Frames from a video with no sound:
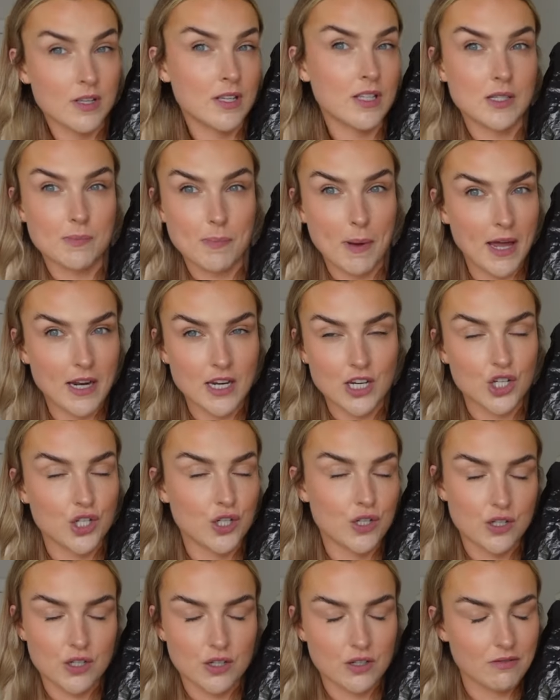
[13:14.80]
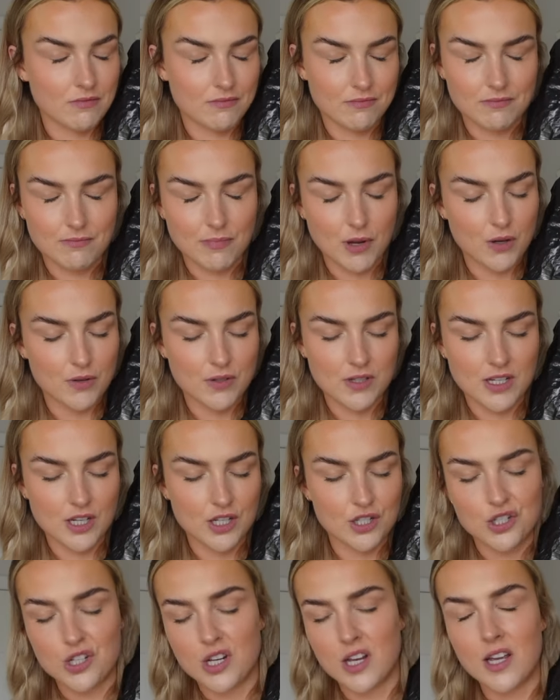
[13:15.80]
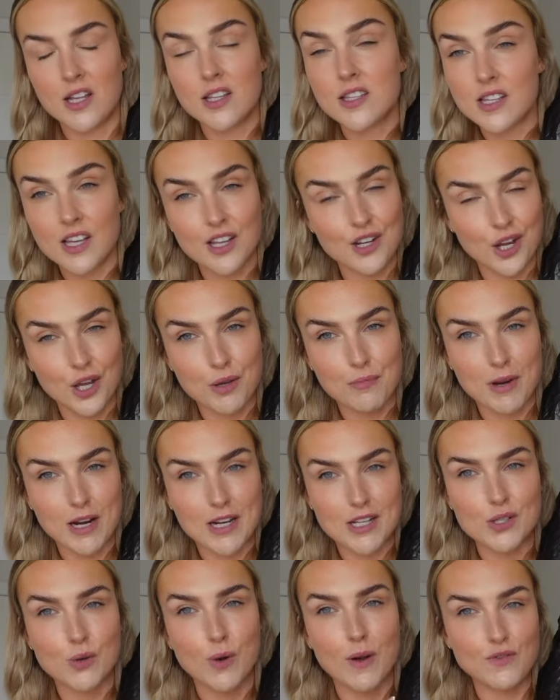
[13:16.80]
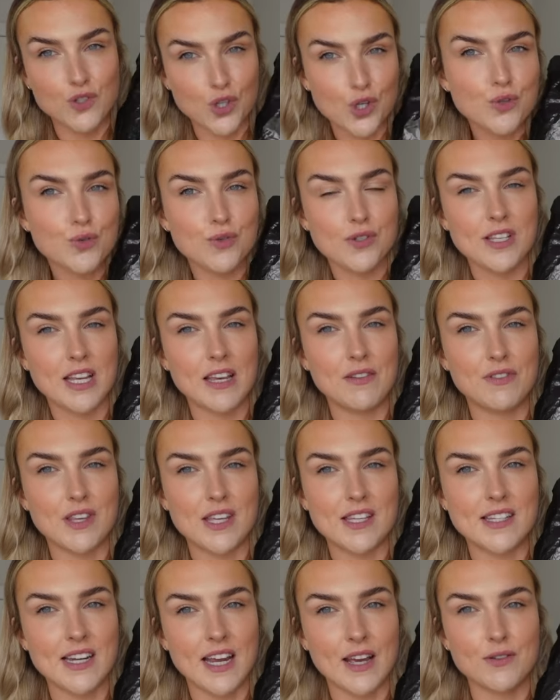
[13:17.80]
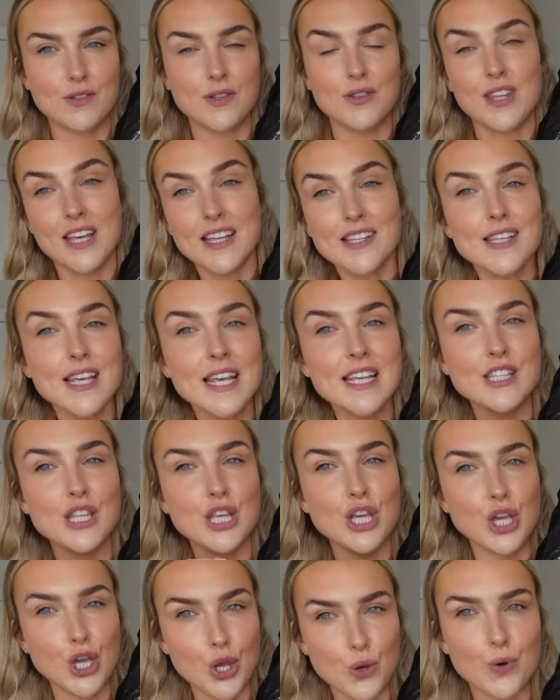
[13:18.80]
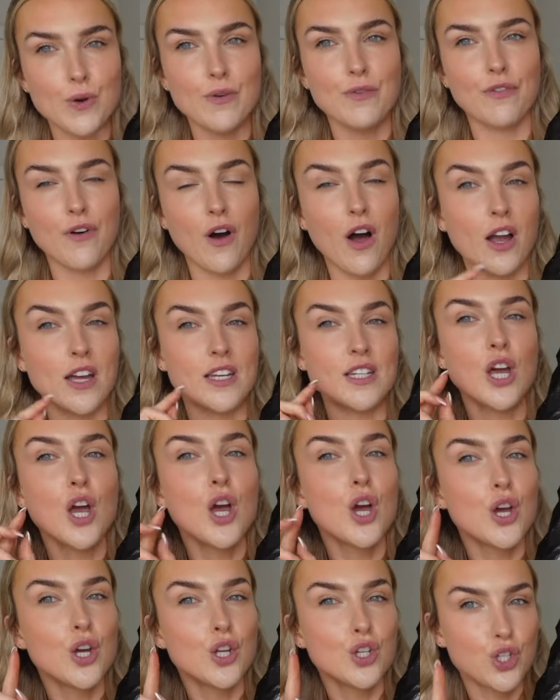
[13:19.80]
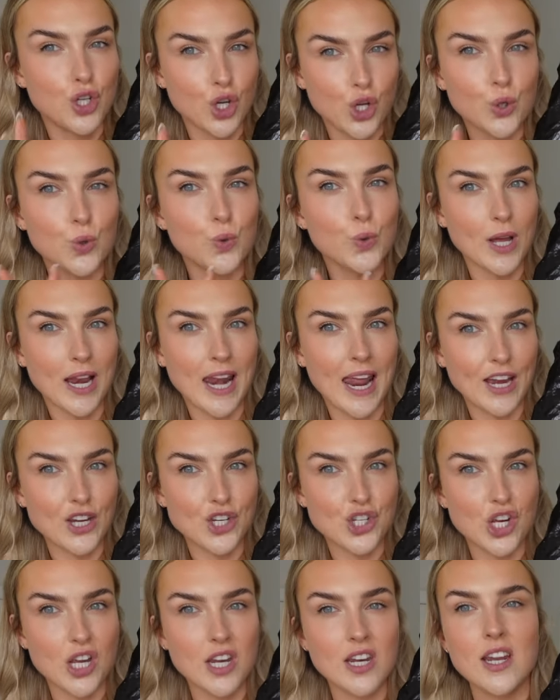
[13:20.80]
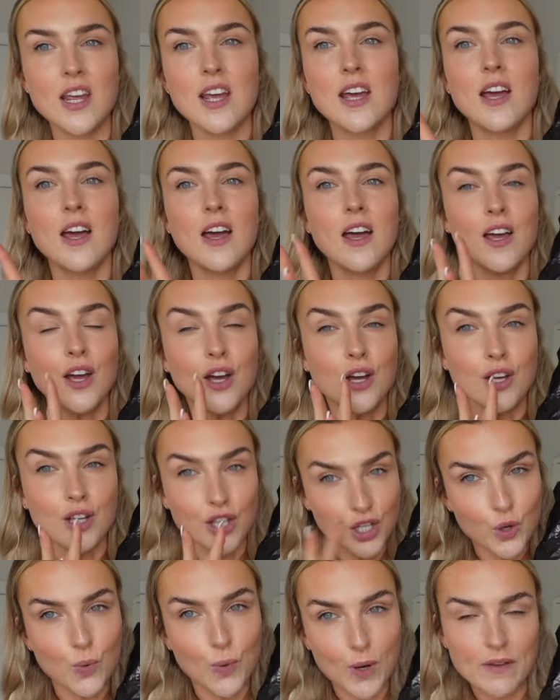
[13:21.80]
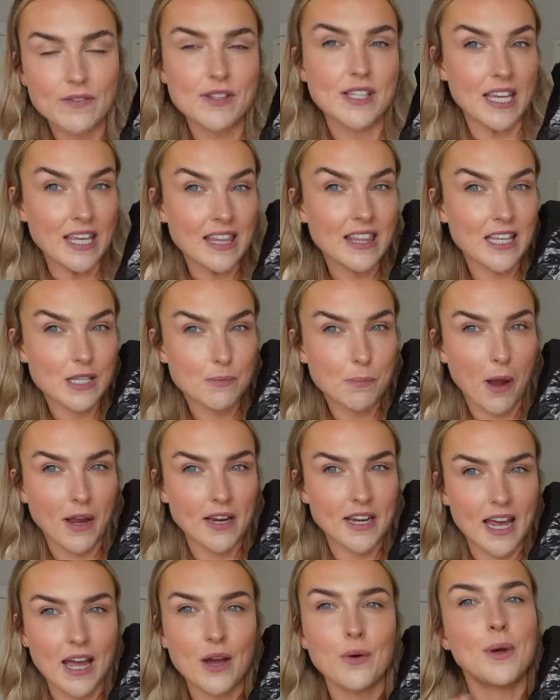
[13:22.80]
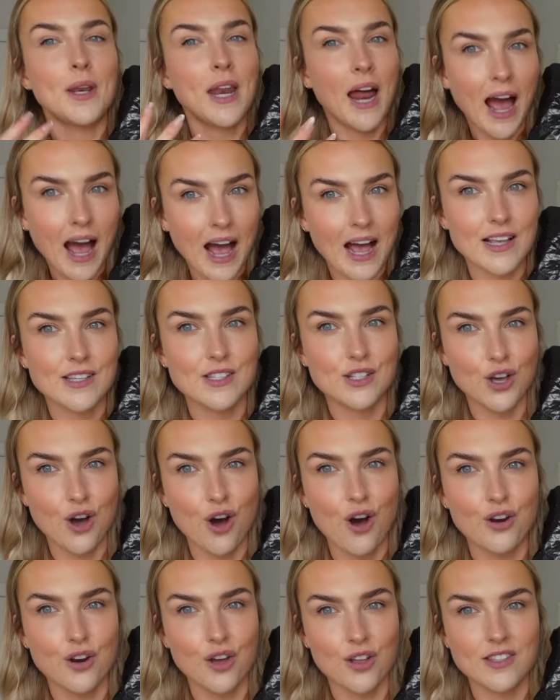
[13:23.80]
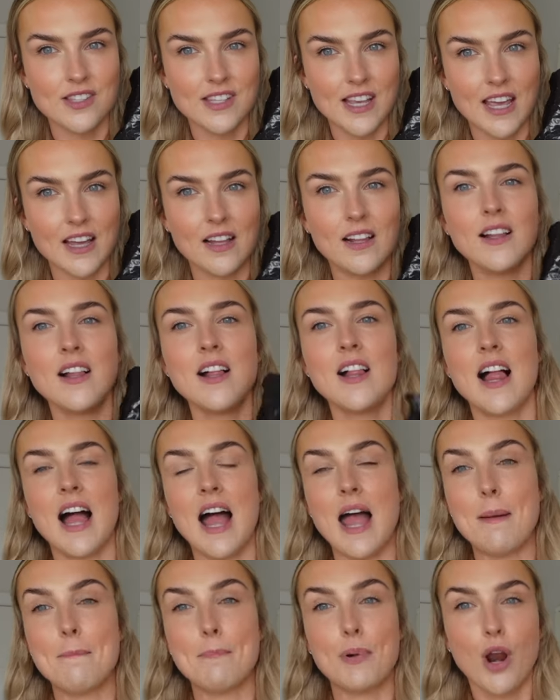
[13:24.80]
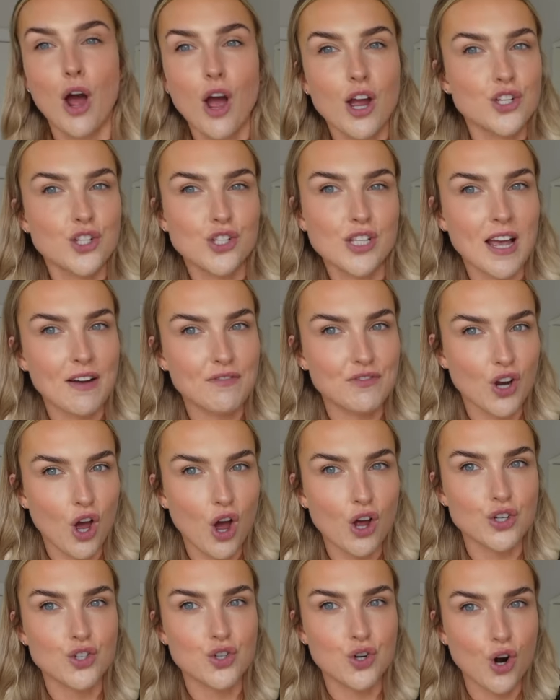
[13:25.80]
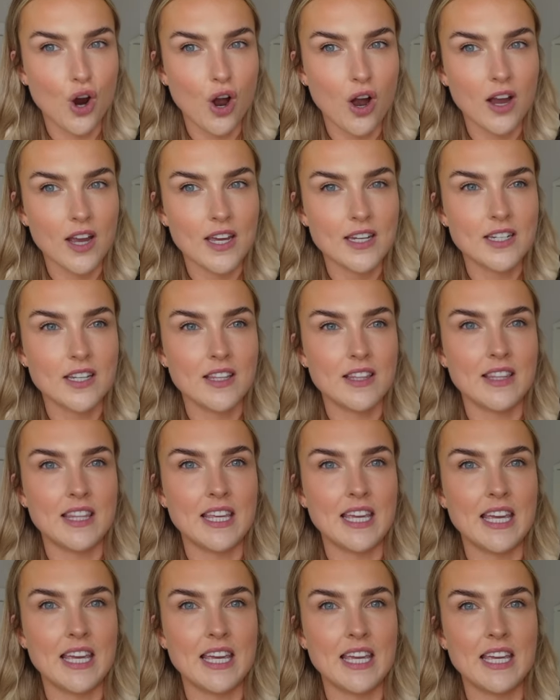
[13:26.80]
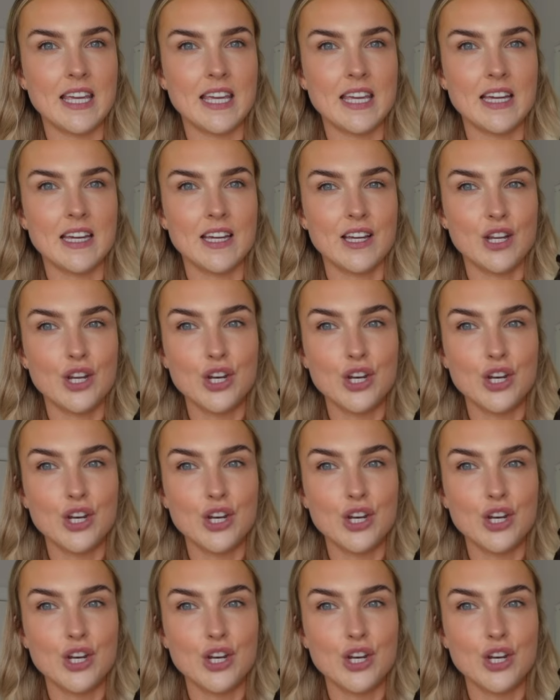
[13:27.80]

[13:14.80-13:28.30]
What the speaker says: Spanish postage, it's a nightmare. So I've just received this now. So this is the Unified 2 collection. You will have seen this by now. It has gone on sale, but I just have not tried the